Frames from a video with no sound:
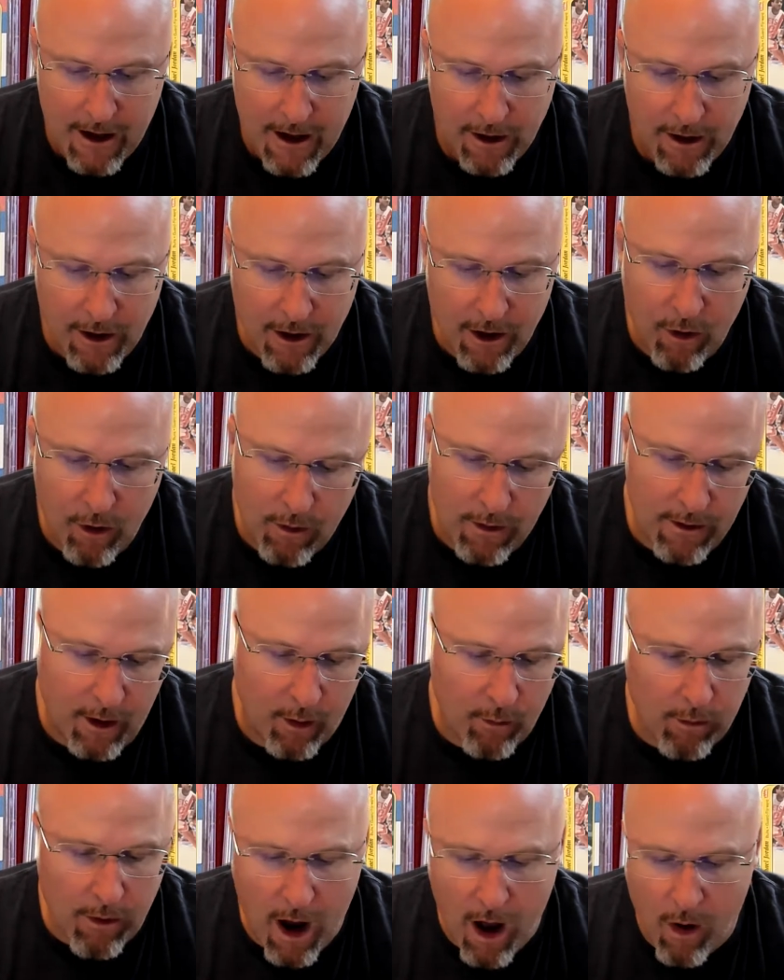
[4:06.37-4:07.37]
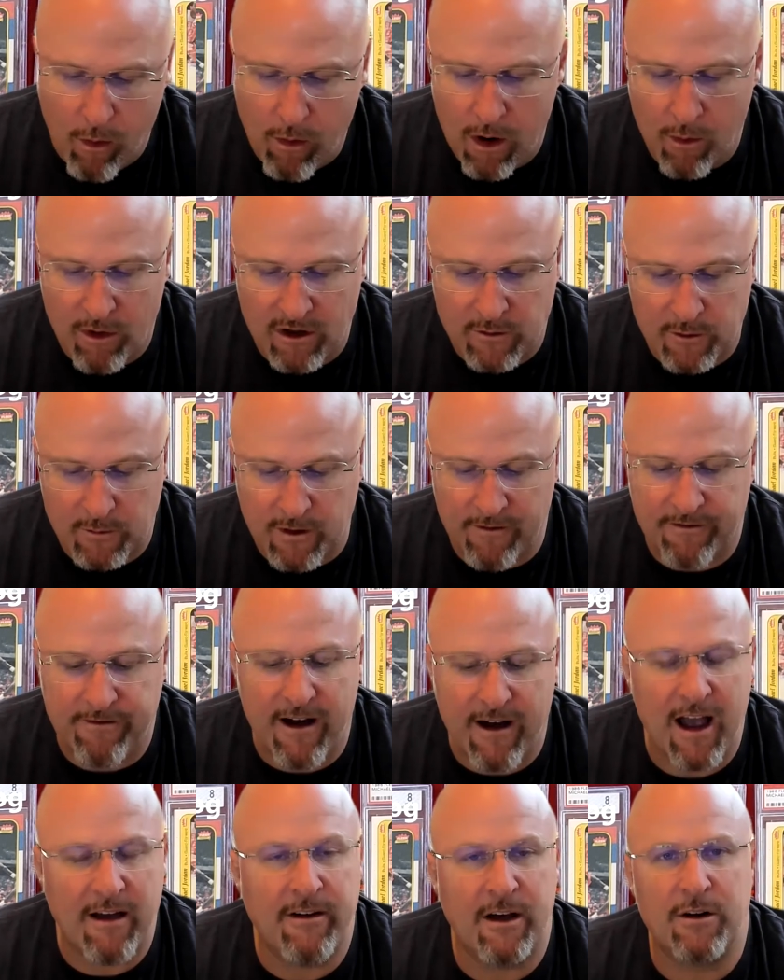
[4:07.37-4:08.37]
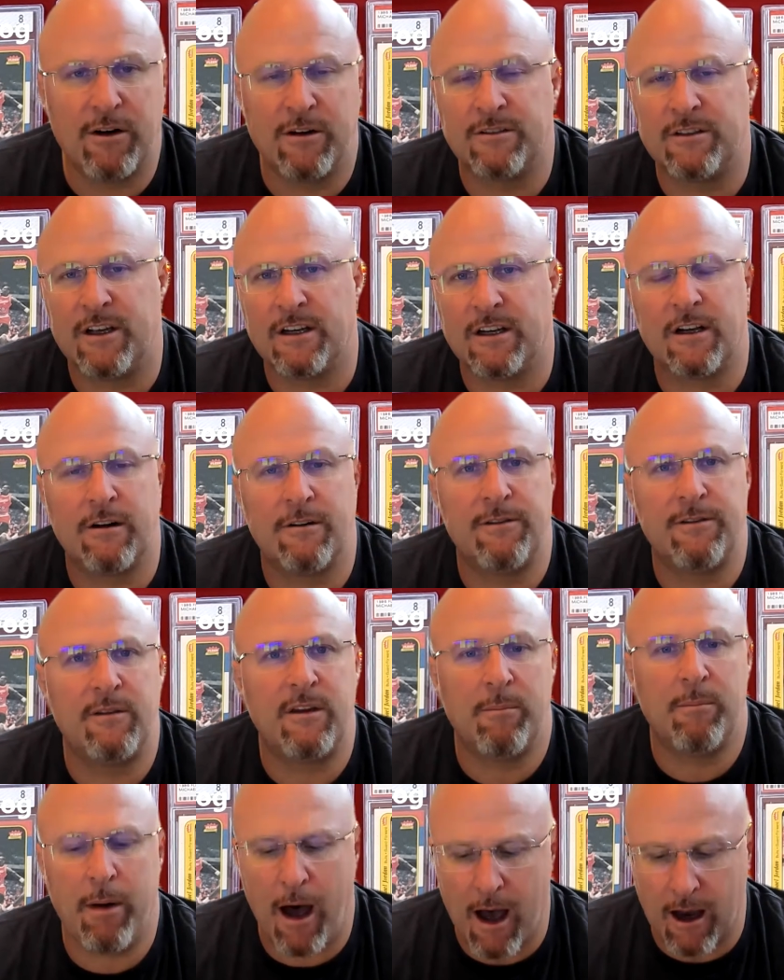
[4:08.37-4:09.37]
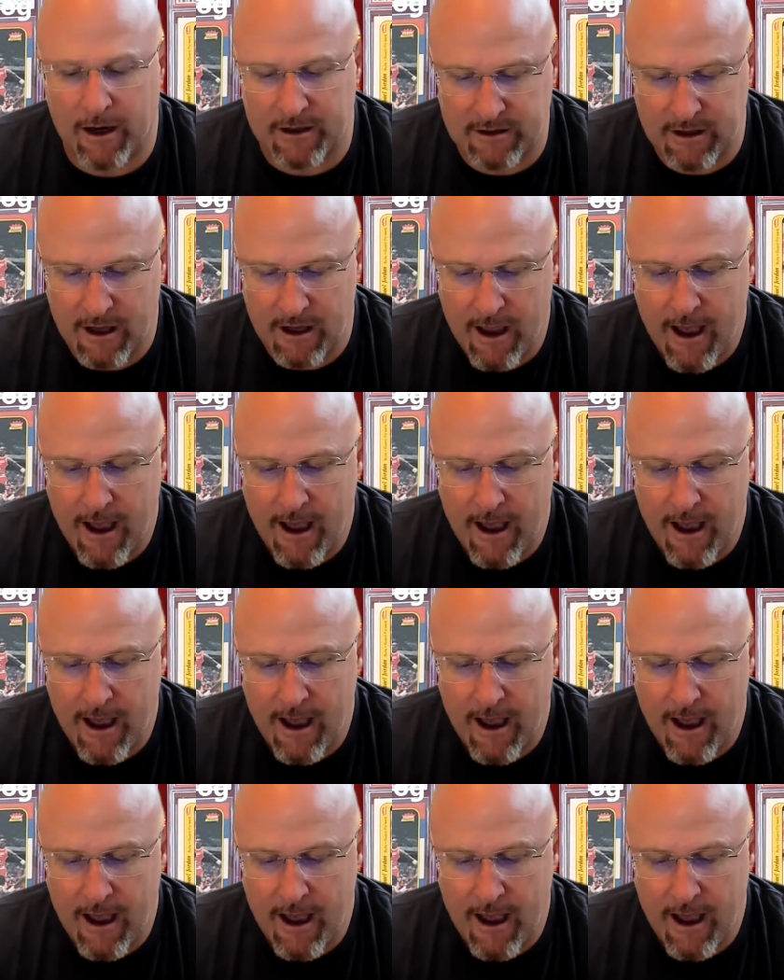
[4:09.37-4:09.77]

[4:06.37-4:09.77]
a raw one was between $500 and $650.